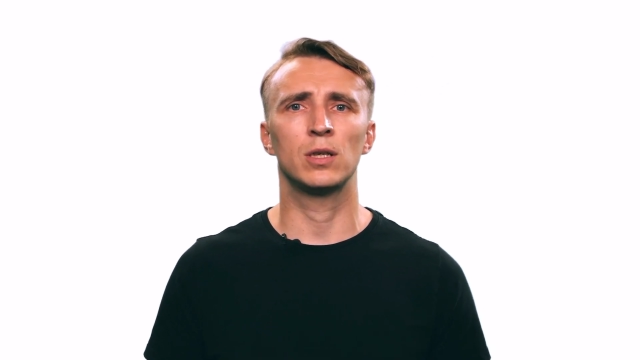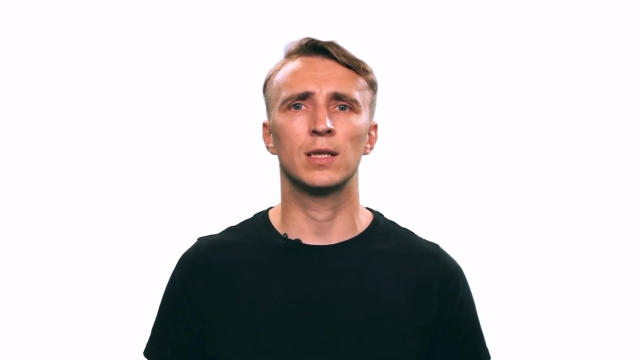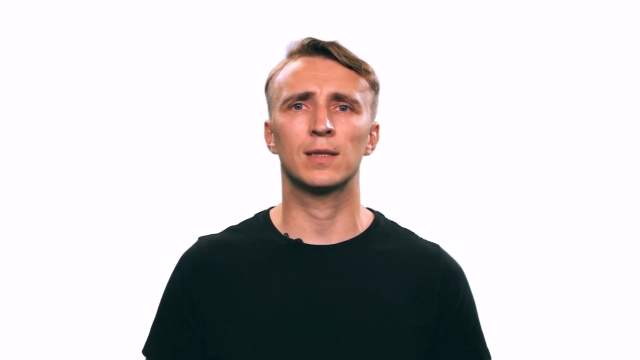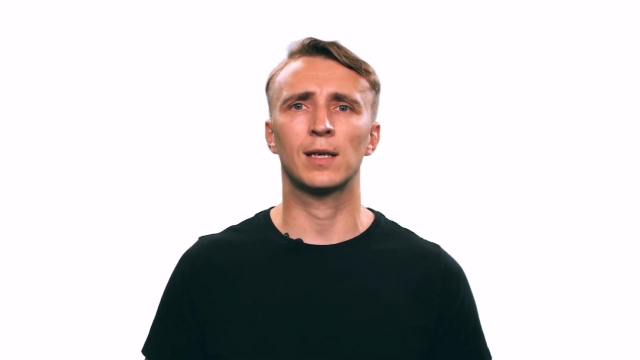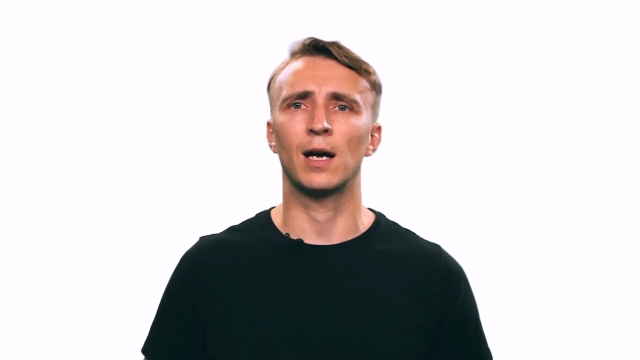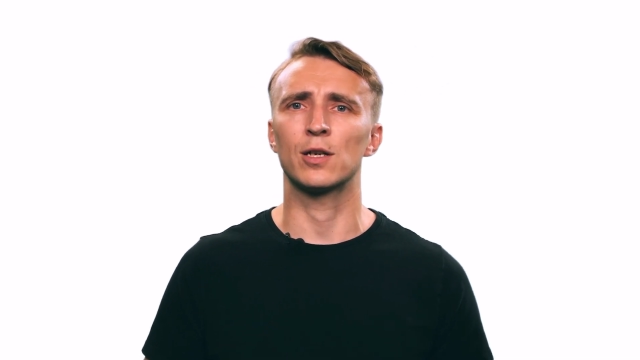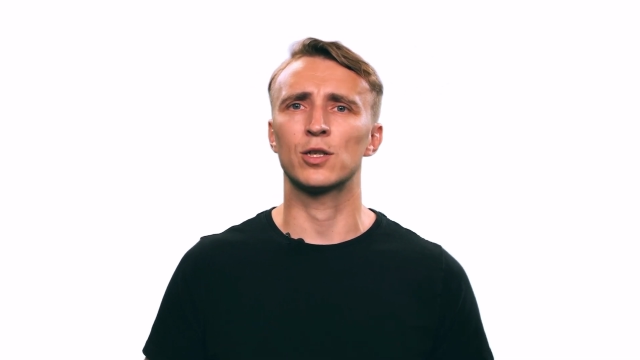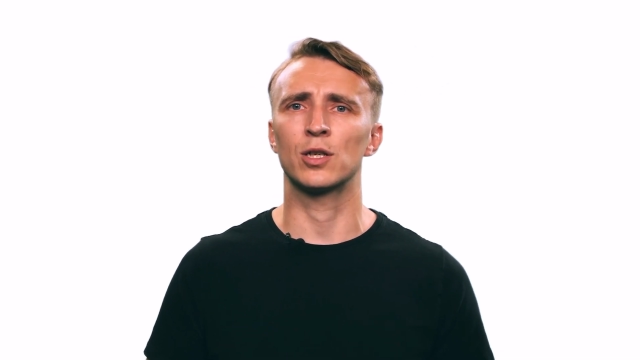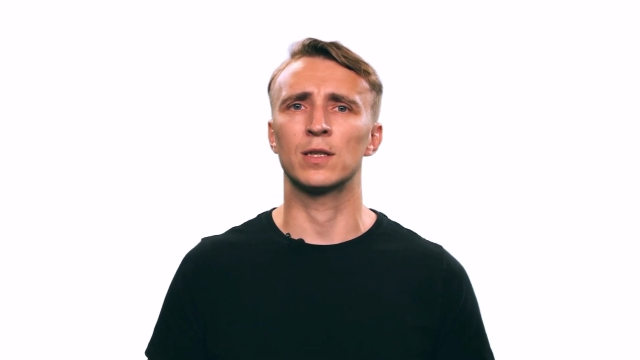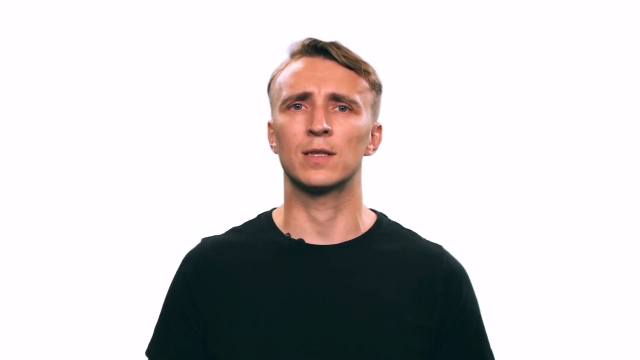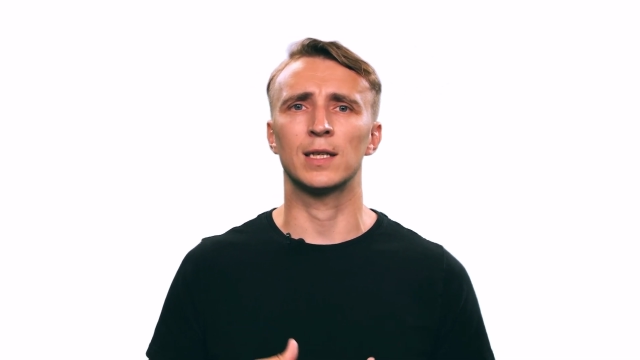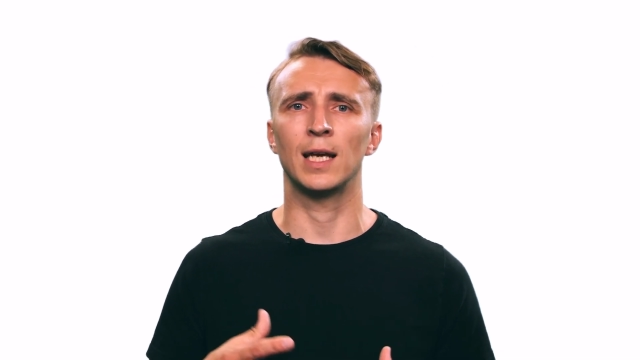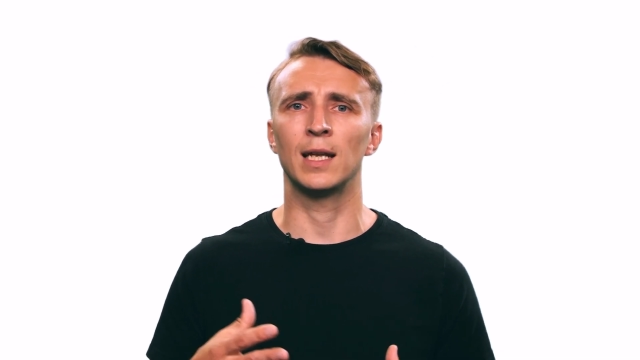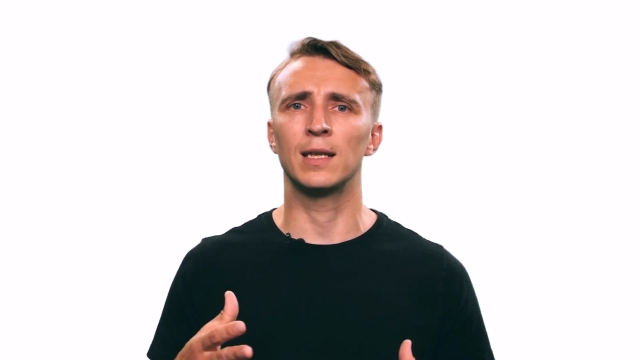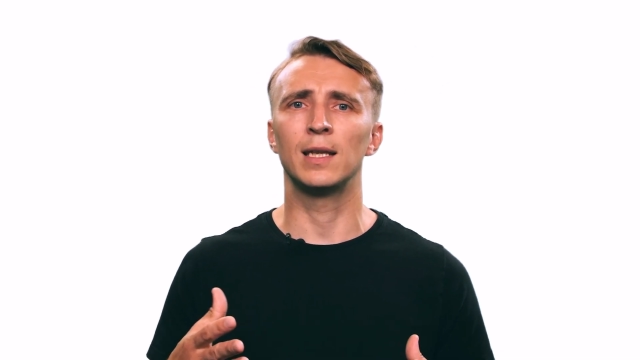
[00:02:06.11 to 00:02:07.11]

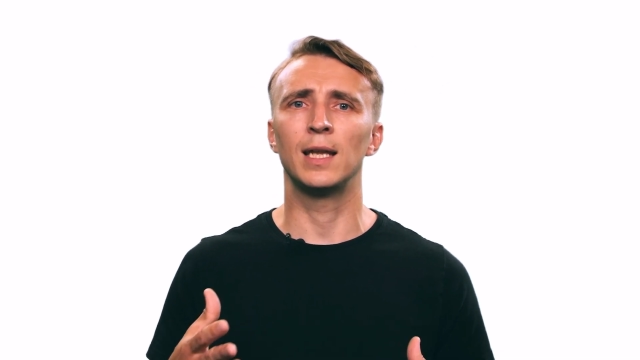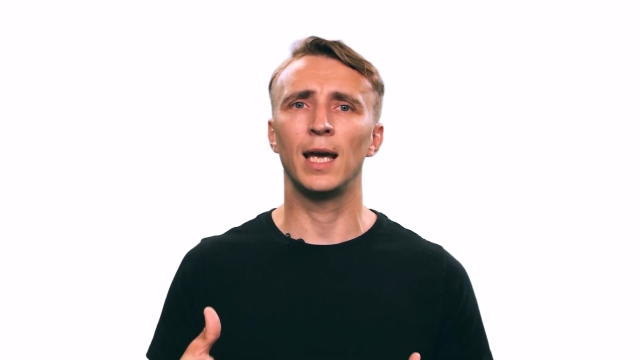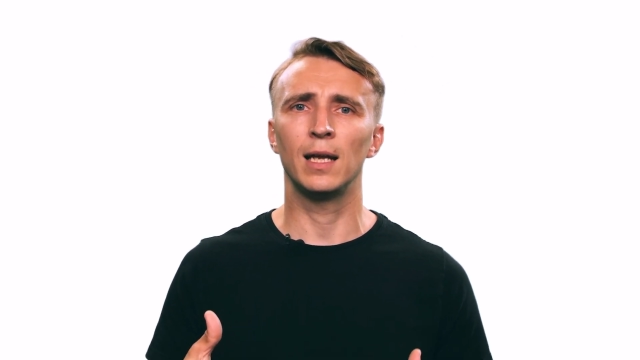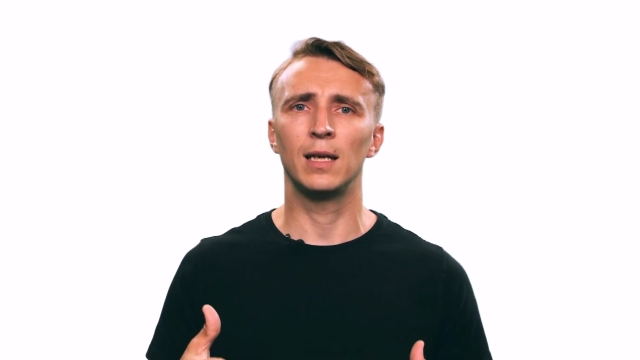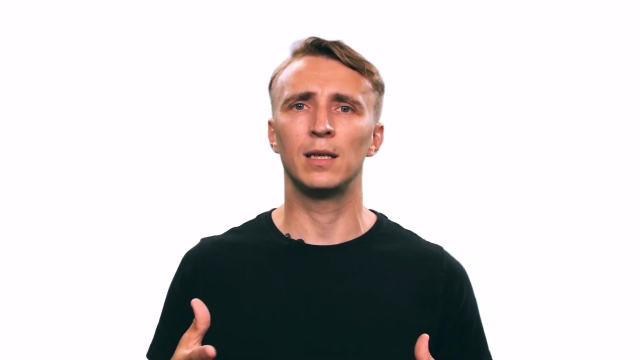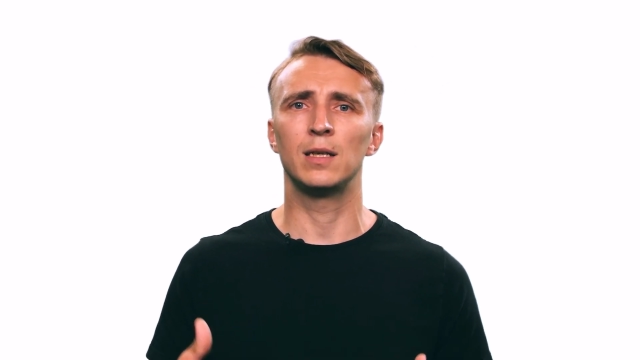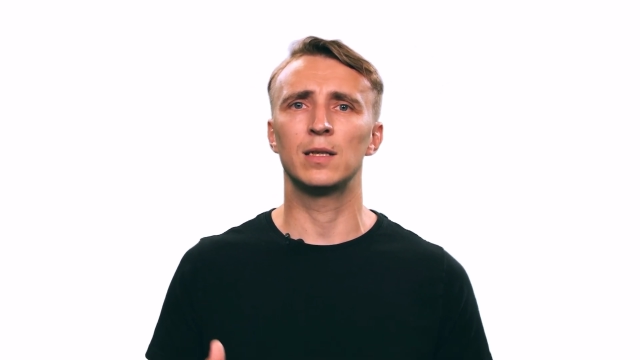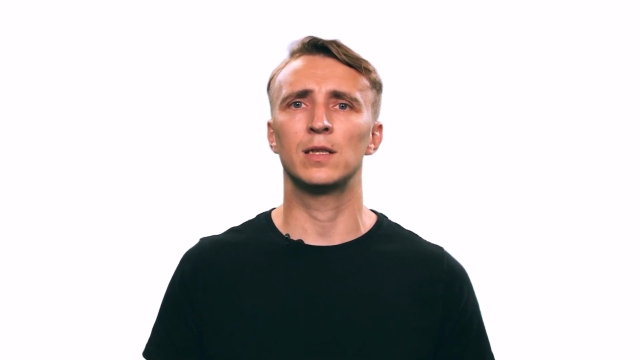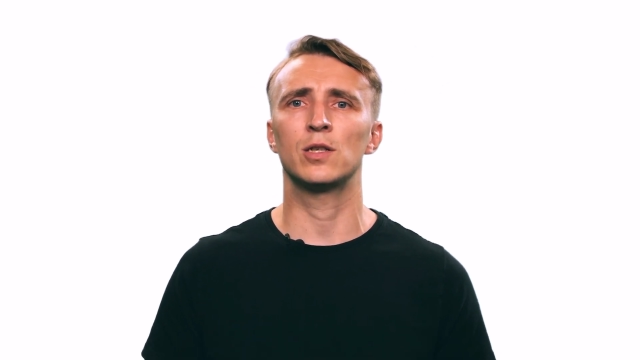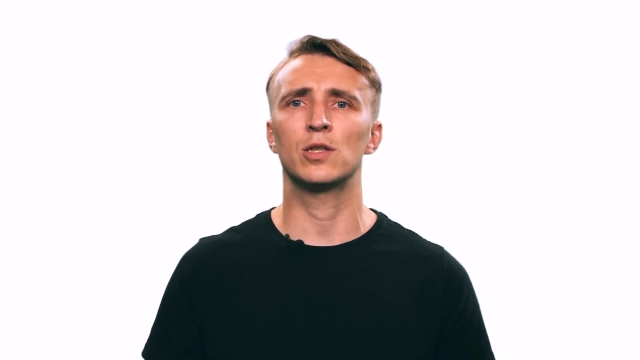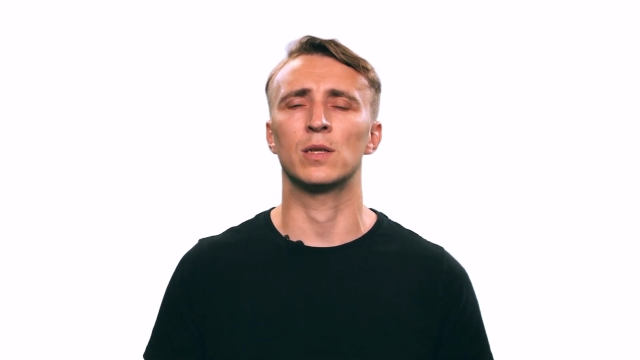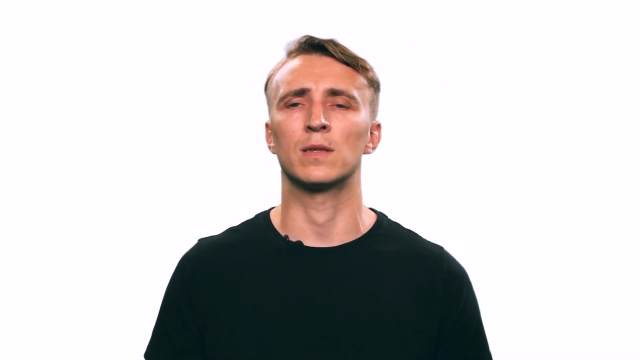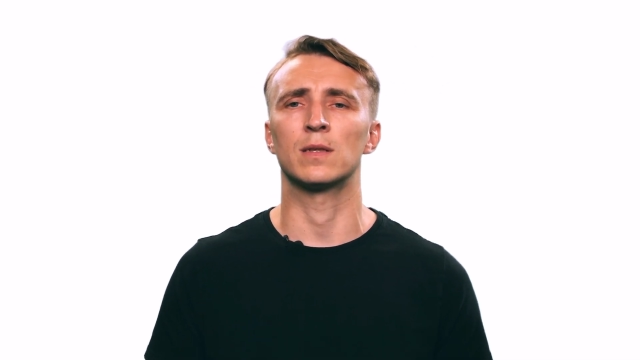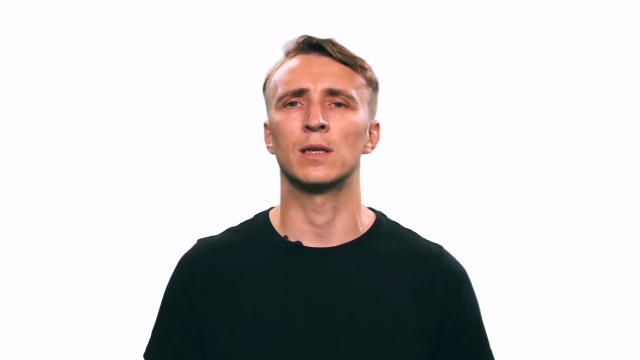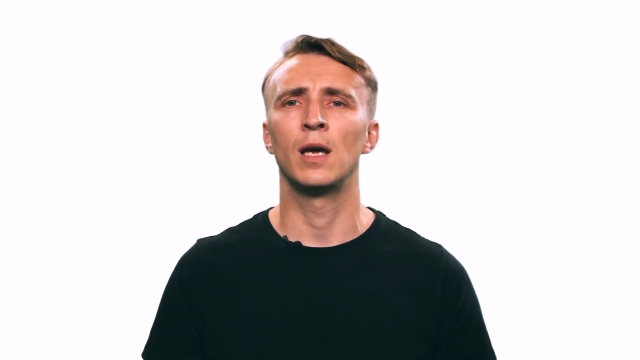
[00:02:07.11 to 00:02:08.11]
discussions, and daily
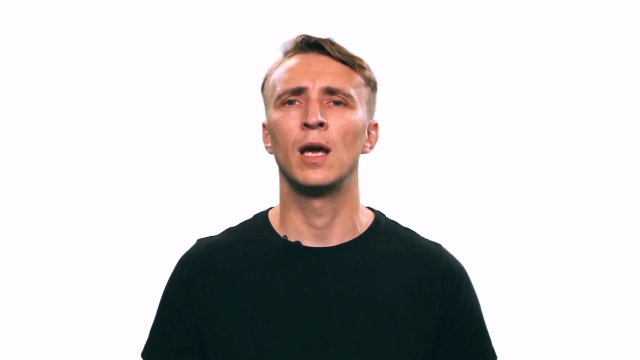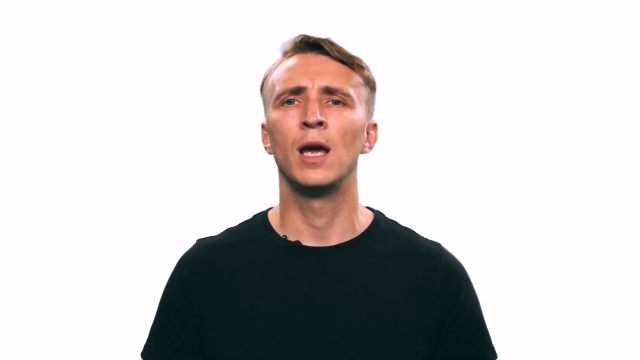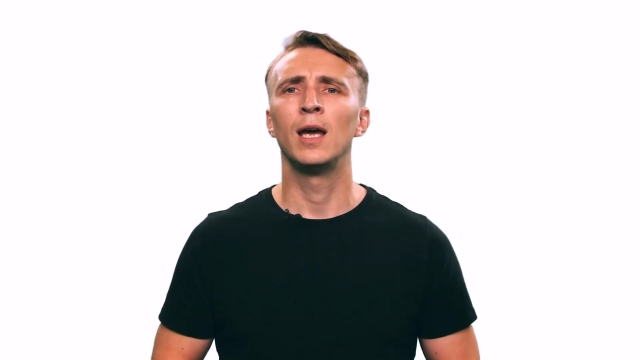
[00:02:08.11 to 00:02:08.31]
decisions.